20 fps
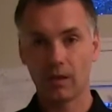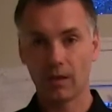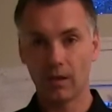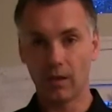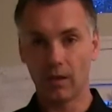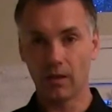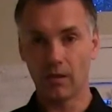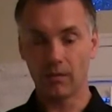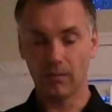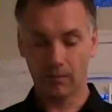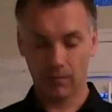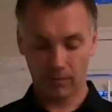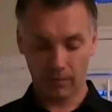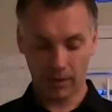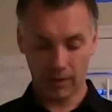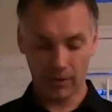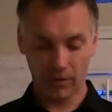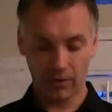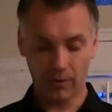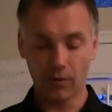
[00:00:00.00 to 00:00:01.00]
I
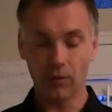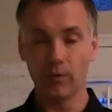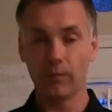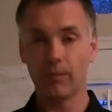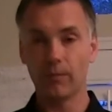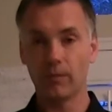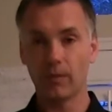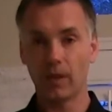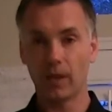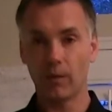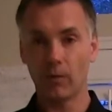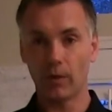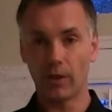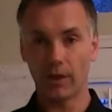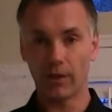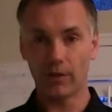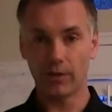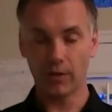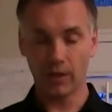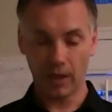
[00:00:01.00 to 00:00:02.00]
assume they
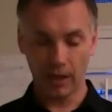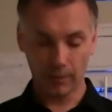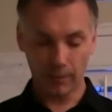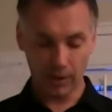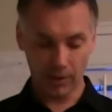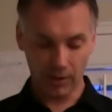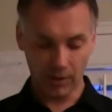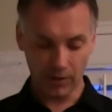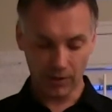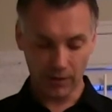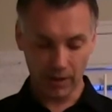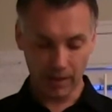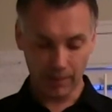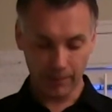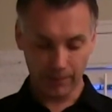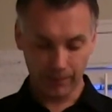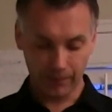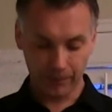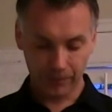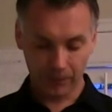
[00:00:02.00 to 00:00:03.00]
wanted to name it the same.